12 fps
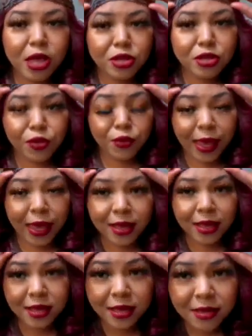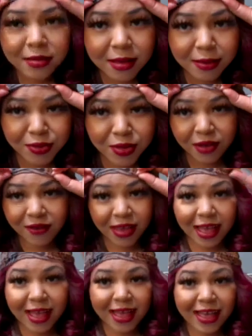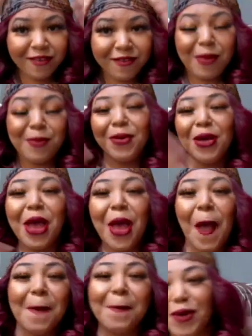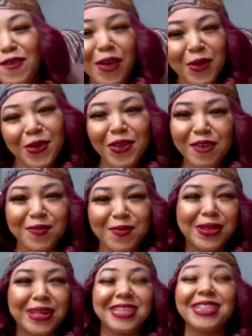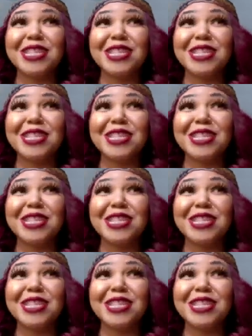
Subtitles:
So yeah, I'm sorry y'all if I'm moving all over the place.